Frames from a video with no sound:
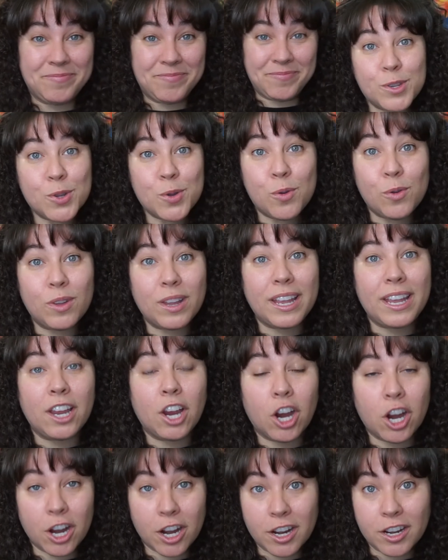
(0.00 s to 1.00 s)

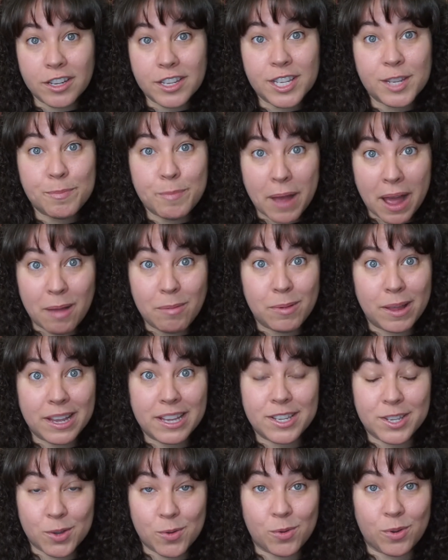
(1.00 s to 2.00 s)
Homeschooling hurts
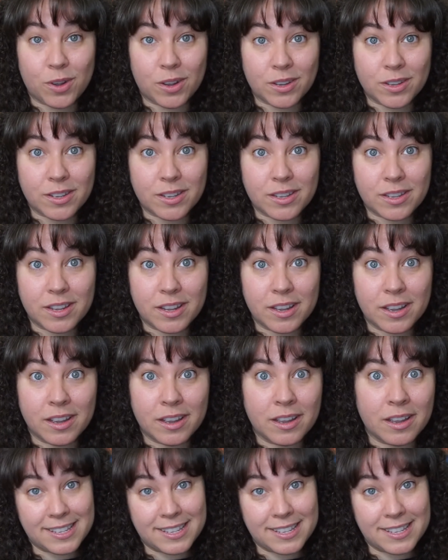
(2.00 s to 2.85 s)
public schools.